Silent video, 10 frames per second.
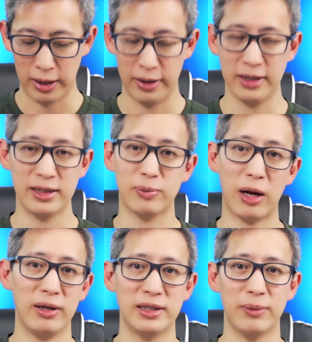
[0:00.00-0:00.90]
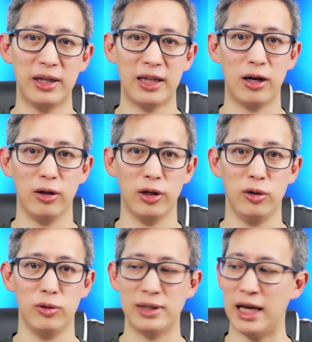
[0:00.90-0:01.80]
this is probably something that I'll
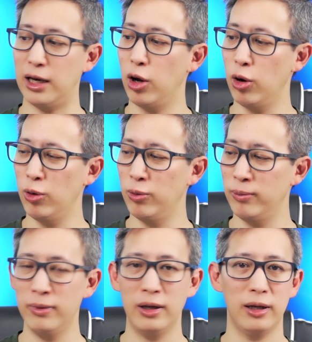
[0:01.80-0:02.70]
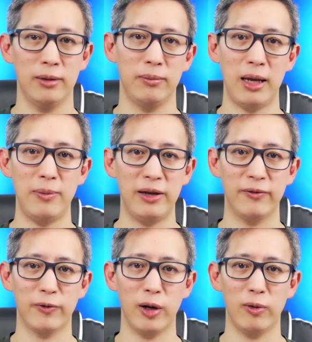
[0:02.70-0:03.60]
use at home, maybe
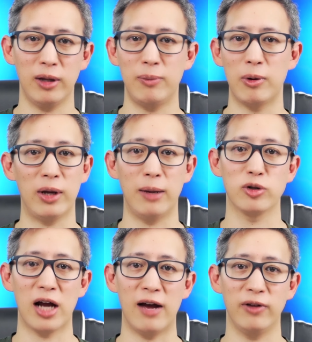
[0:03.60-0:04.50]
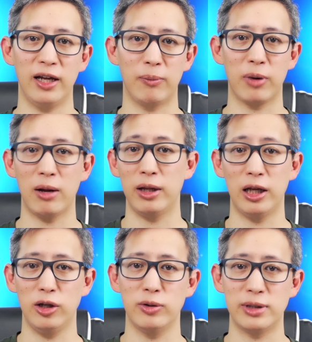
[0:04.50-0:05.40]
infrequently, but when I'm traveling, I'm probably
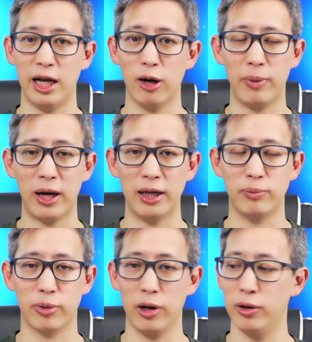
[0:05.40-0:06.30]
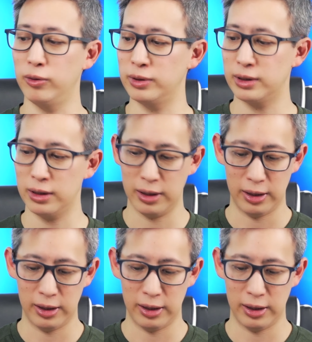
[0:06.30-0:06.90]
going to use the AirPod Pros.